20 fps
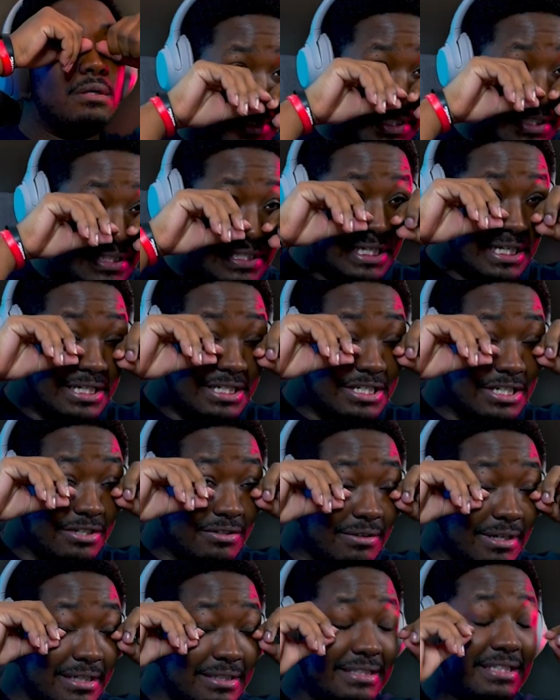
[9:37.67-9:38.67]
The tension
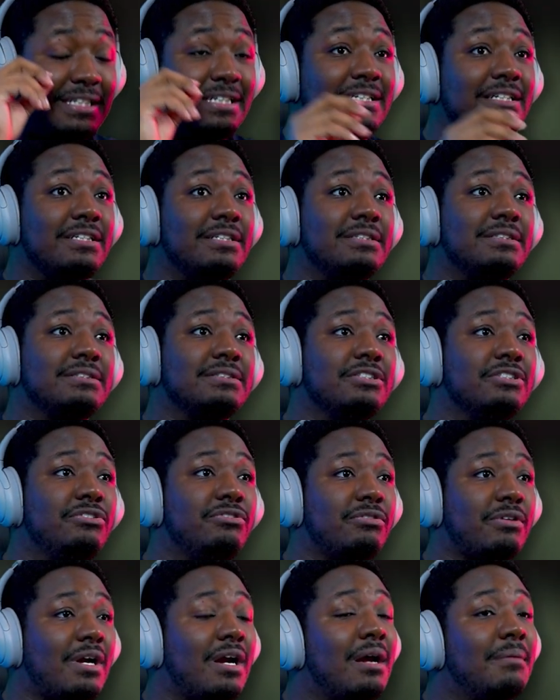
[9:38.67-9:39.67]
right there, the
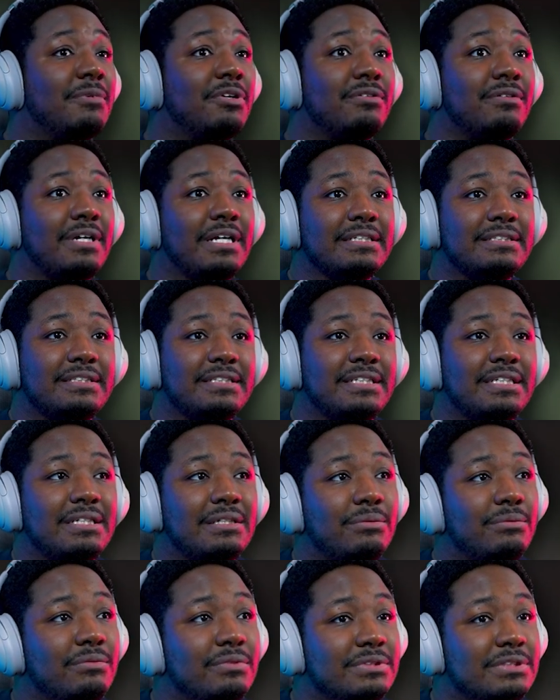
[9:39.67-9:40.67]
drama right
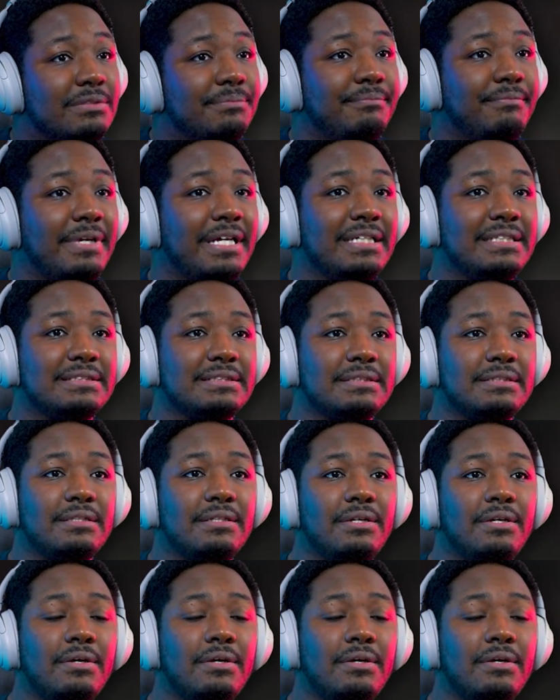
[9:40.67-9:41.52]
there was amazing.